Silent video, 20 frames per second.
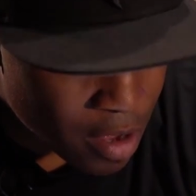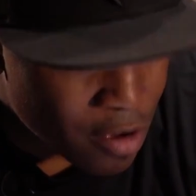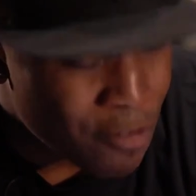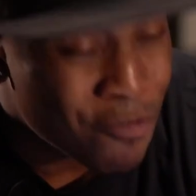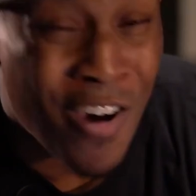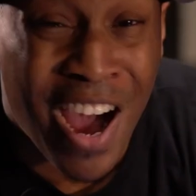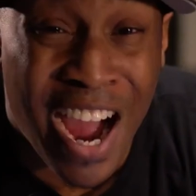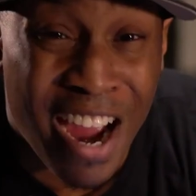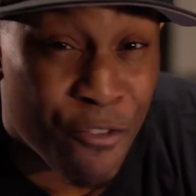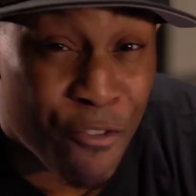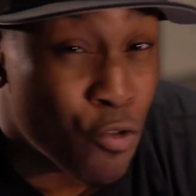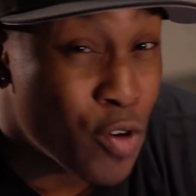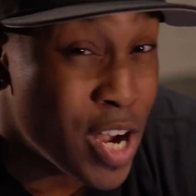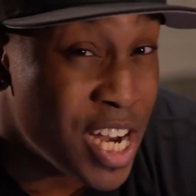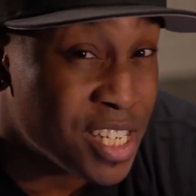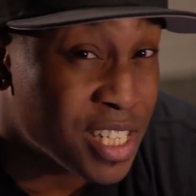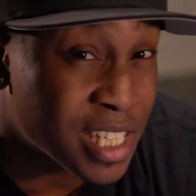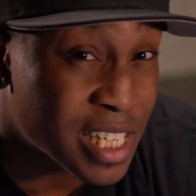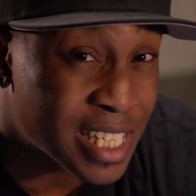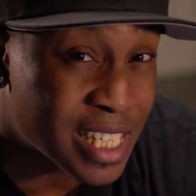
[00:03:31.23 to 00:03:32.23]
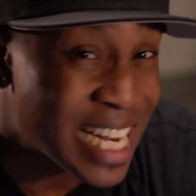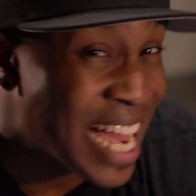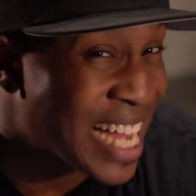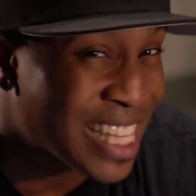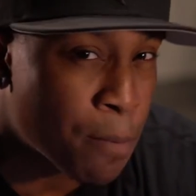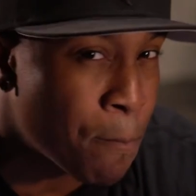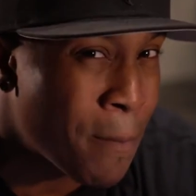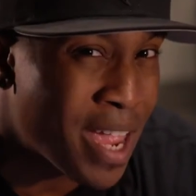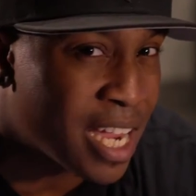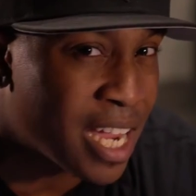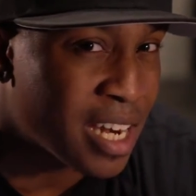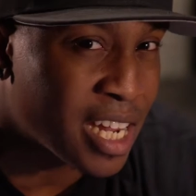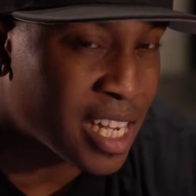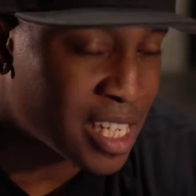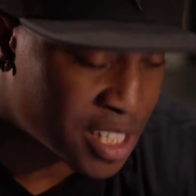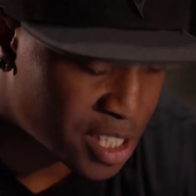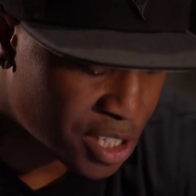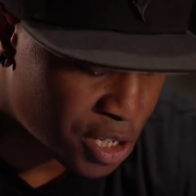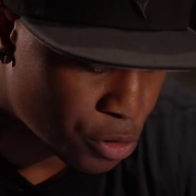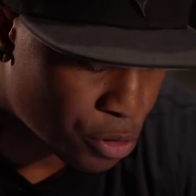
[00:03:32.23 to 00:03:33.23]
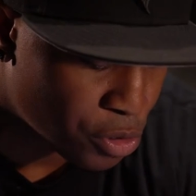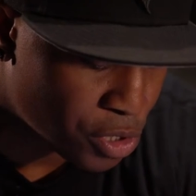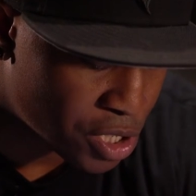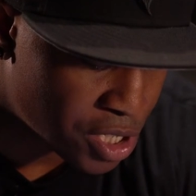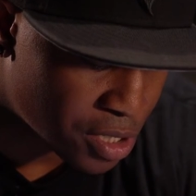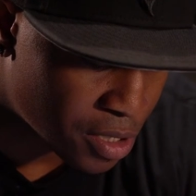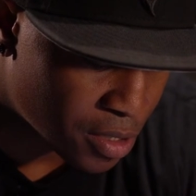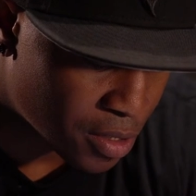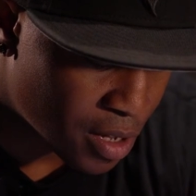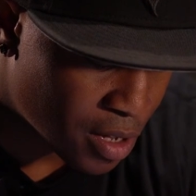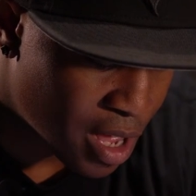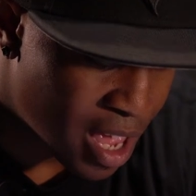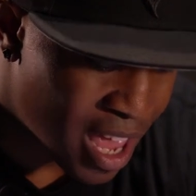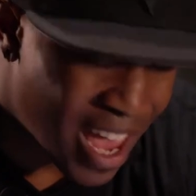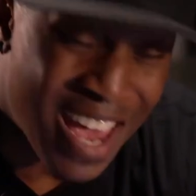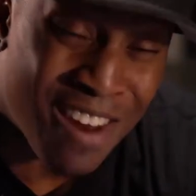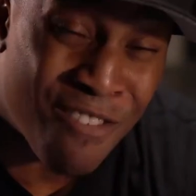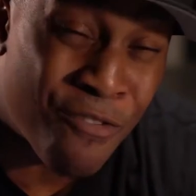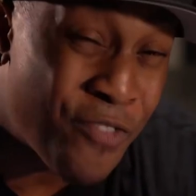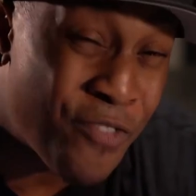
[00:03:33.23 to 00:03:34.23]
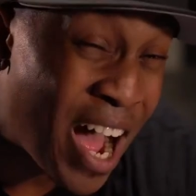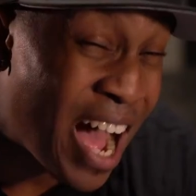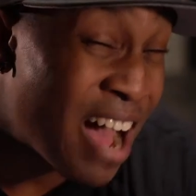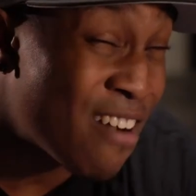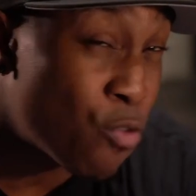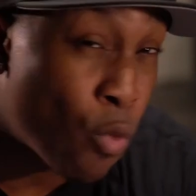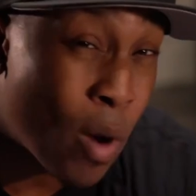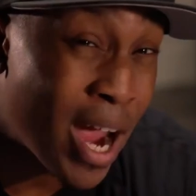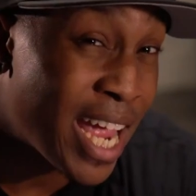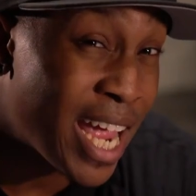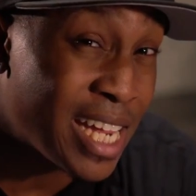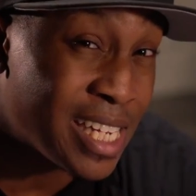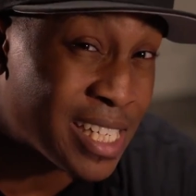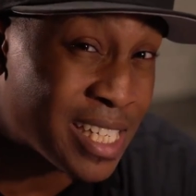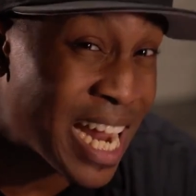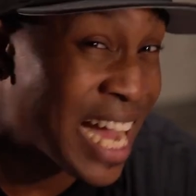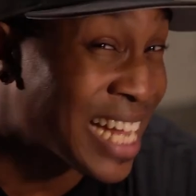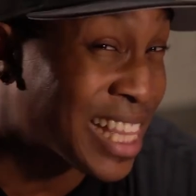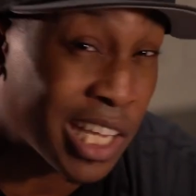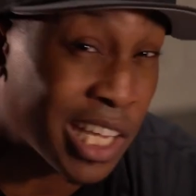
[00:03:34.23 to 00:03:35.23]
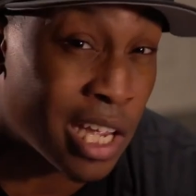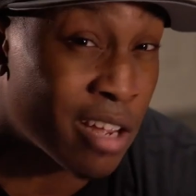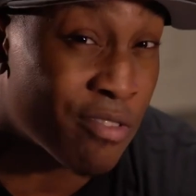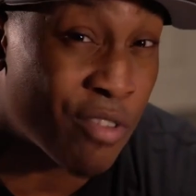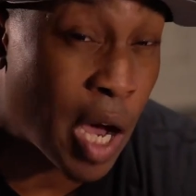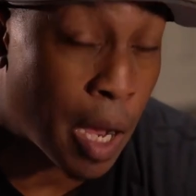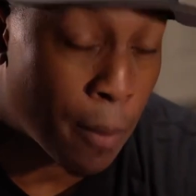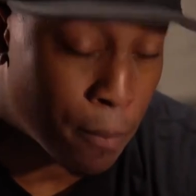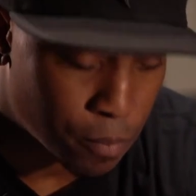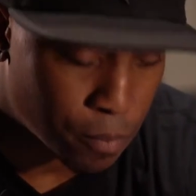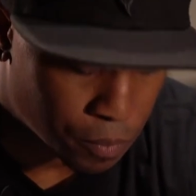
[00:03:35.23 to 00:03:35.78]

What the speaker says: 5 reasons not to make an excuse, and 5 ways not to give up.